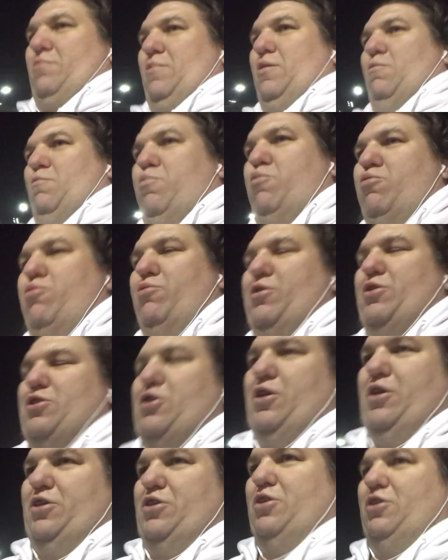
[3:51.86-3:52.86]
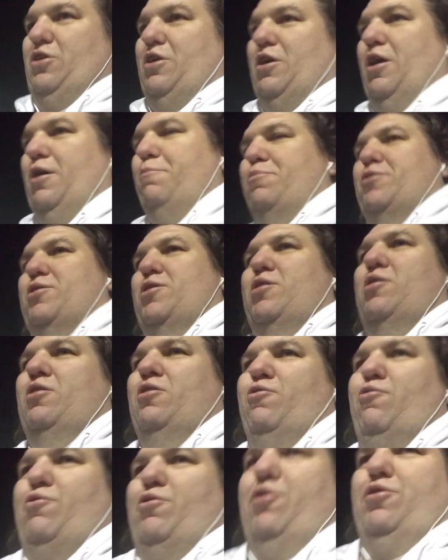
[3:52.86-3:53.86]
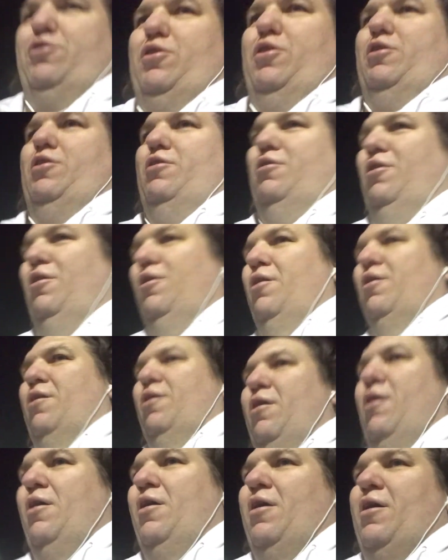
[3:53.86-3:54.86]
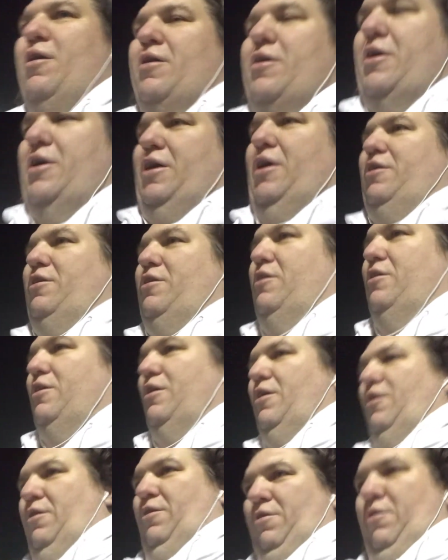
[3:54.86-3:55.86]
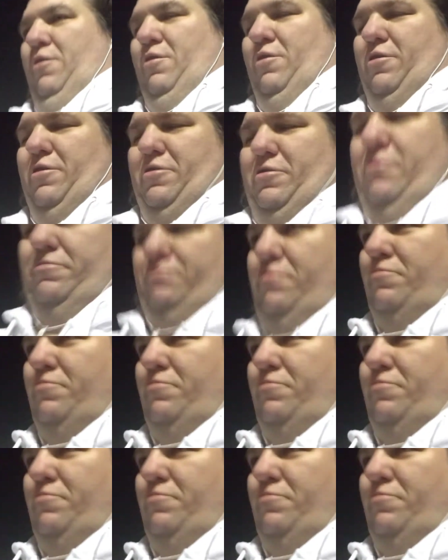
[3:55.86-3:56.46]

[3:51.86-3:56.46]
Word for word: appreciation cups with uh, candy and uh,